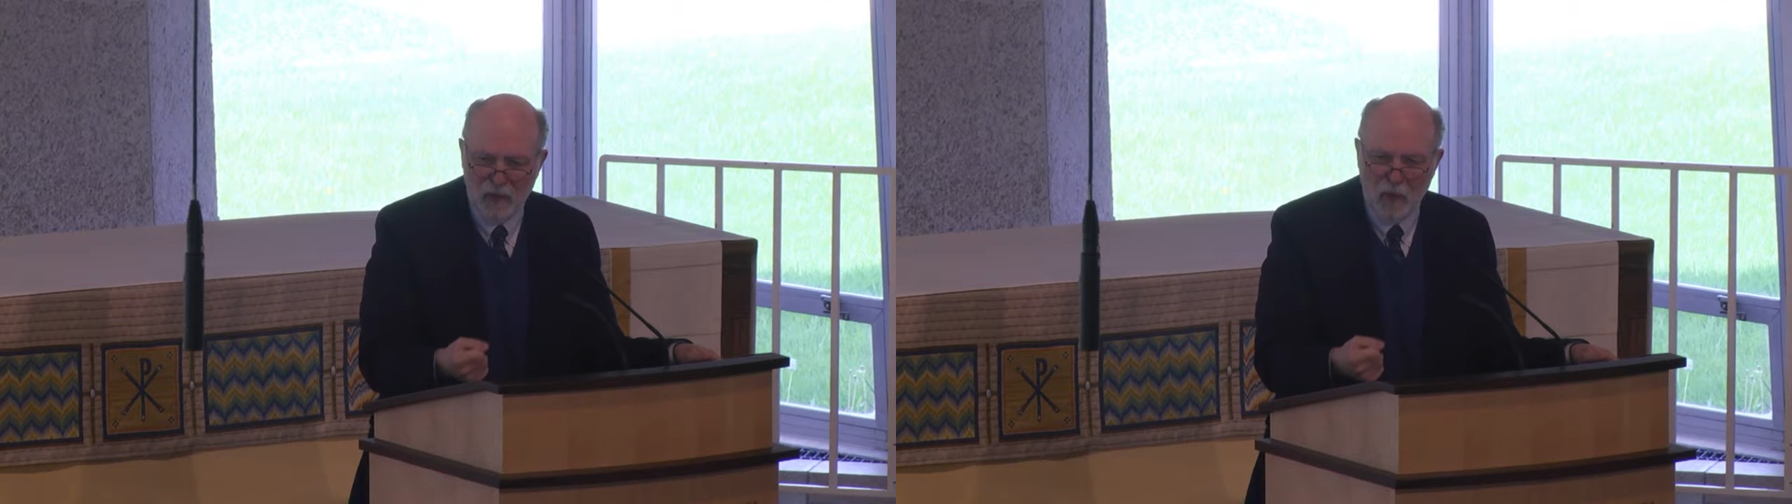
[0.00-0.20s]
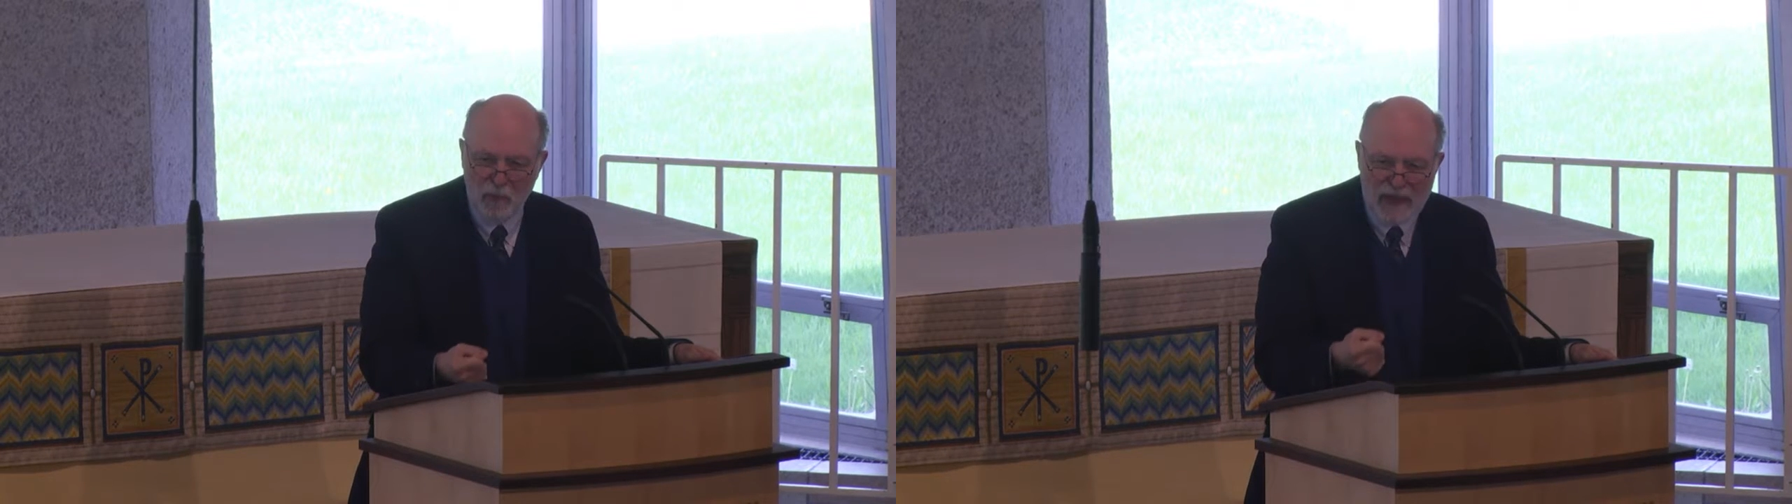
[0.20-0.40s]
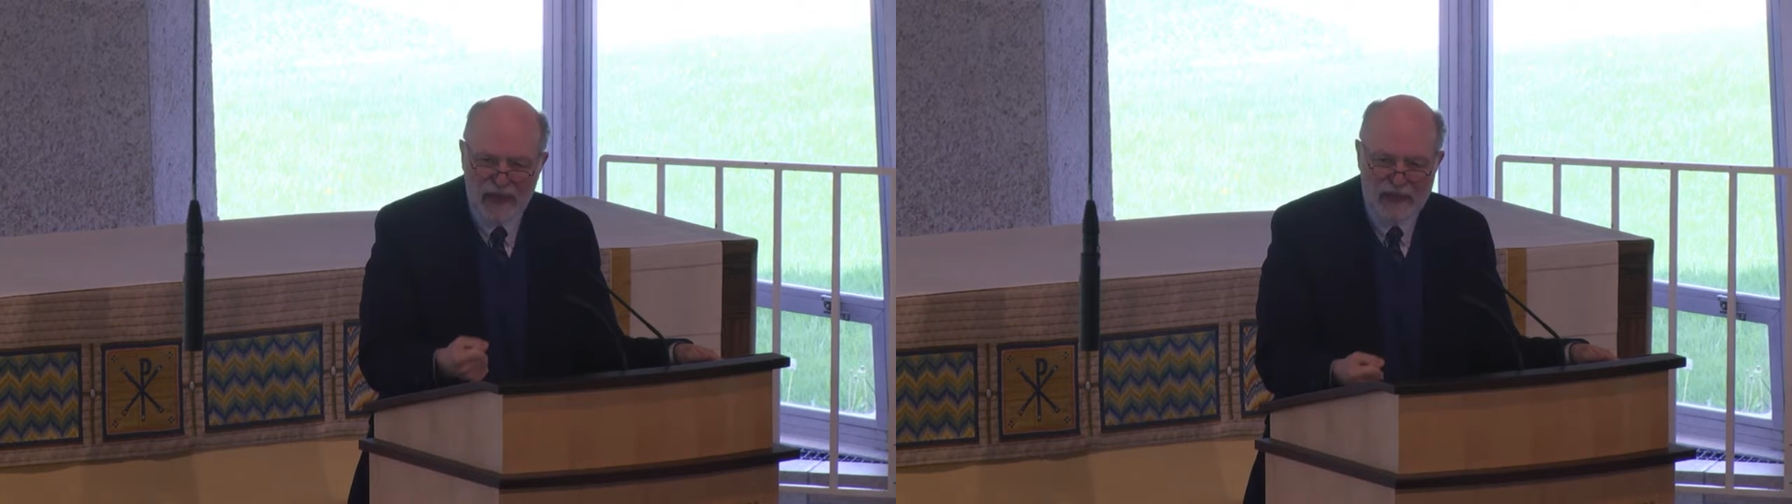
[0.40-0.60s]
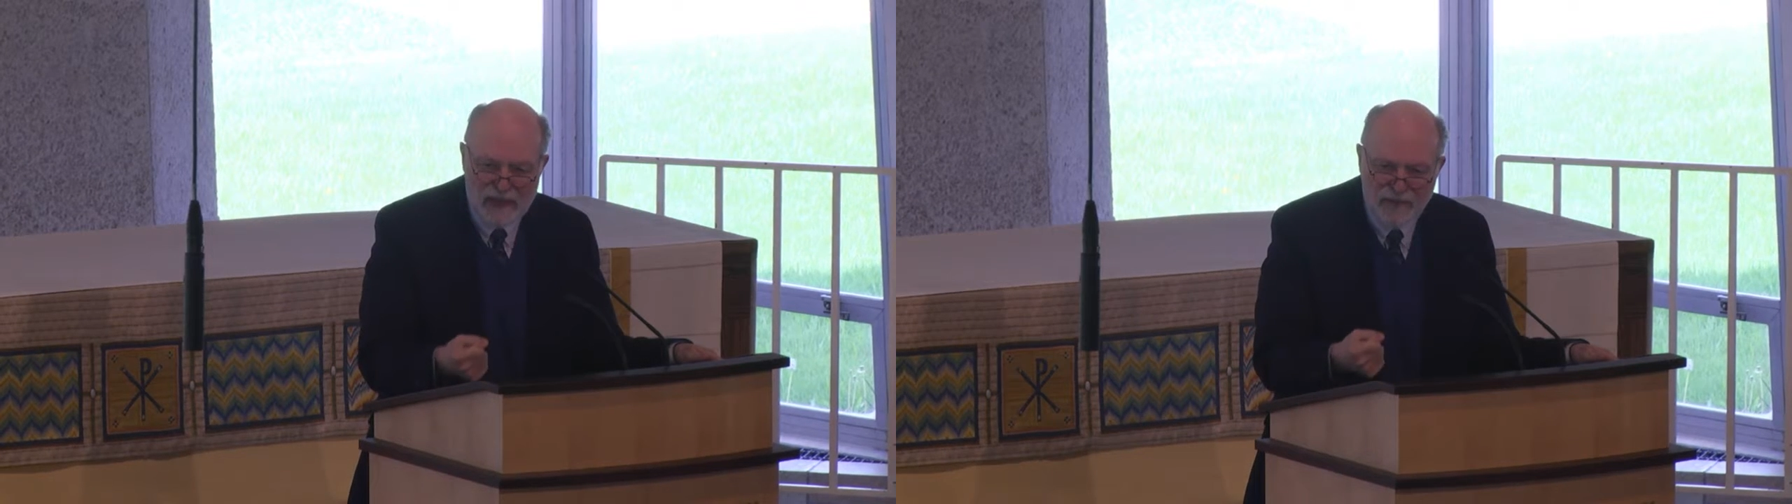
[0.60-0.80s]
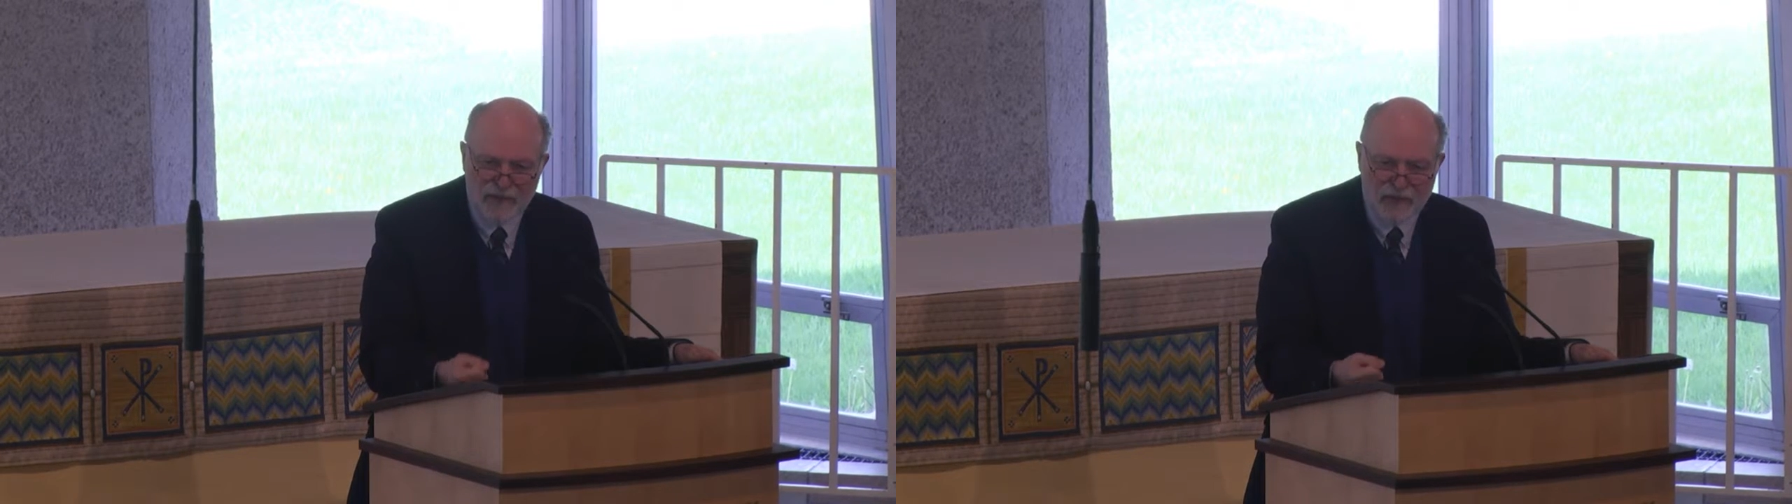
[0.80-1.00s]
that will make a
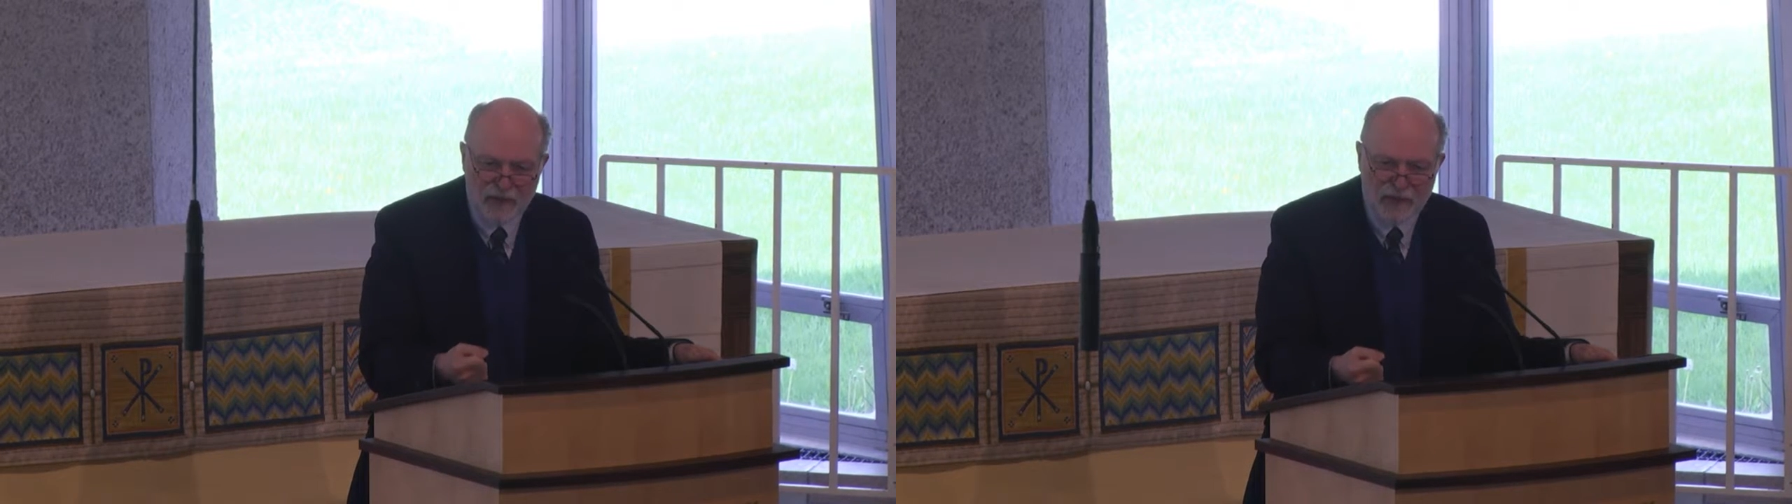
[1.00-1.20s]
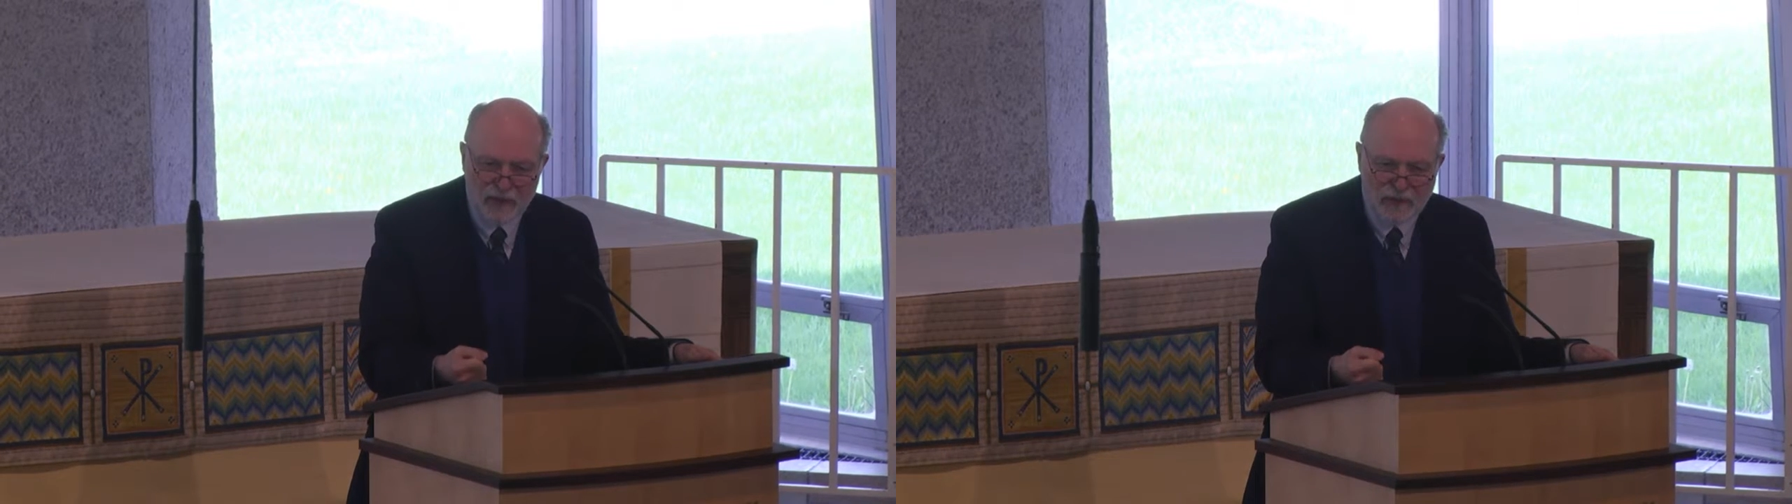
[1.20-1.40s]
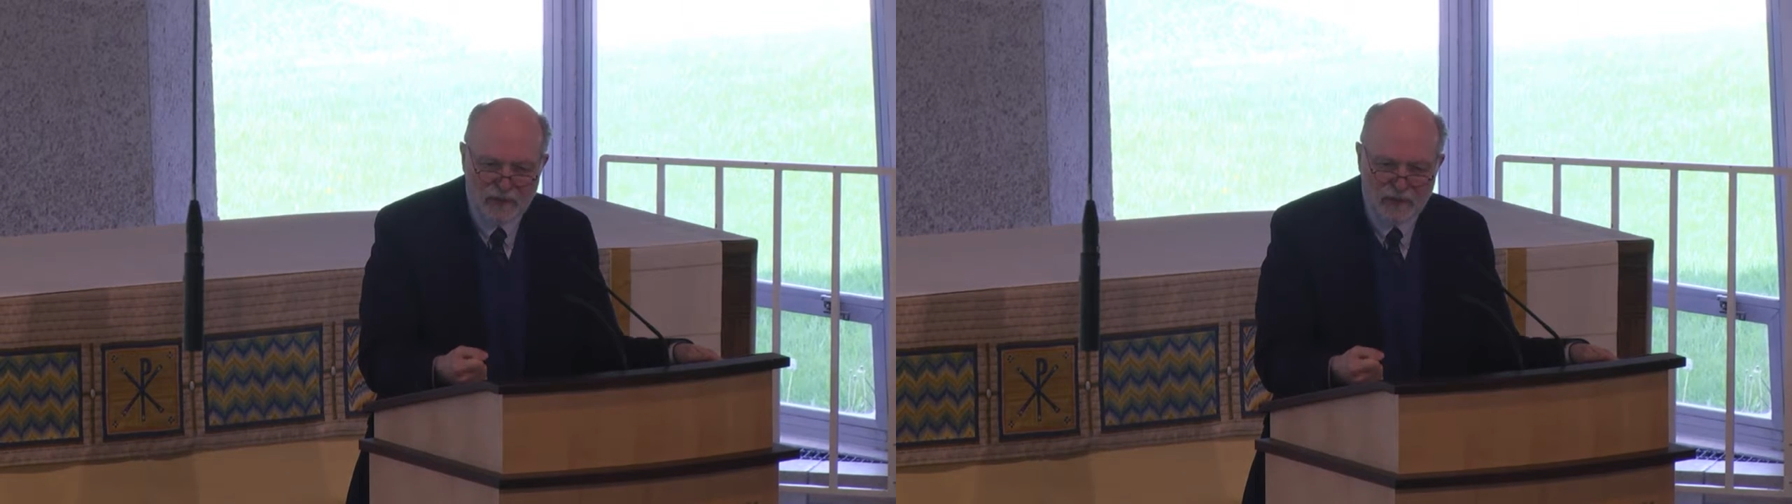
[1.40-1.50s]
difference.